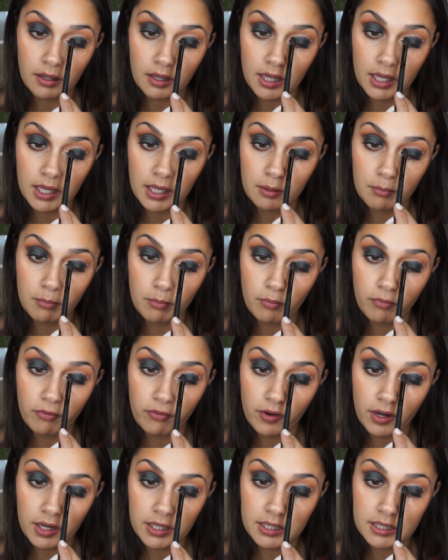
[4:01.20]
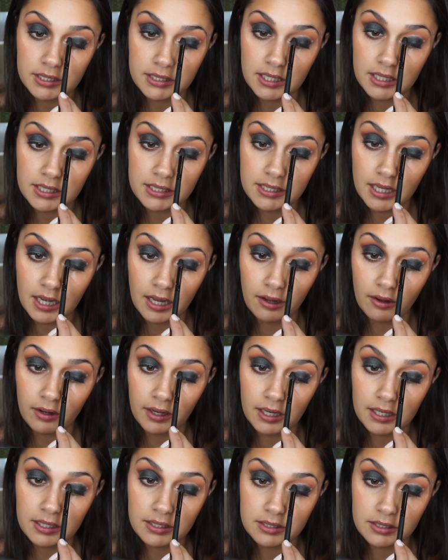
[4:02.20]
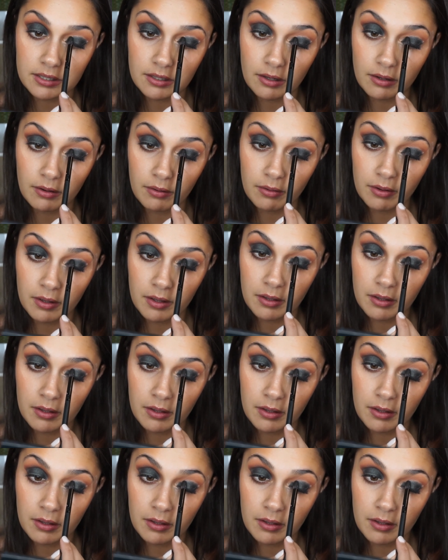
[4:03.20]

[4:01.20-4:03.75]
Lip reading: in finer detail into